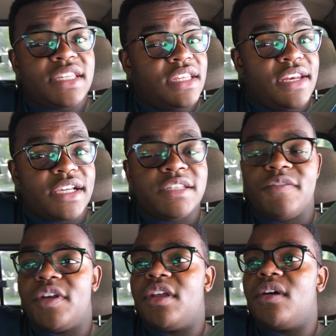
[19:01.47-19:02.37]
in the next
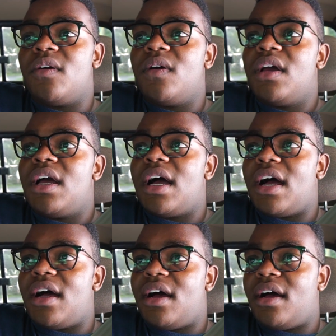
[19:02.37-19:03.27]
video.
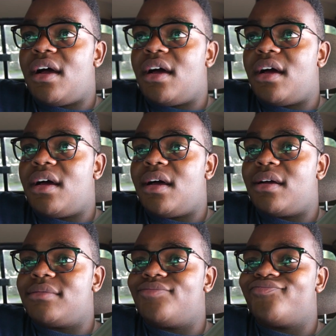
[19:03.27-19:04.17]
I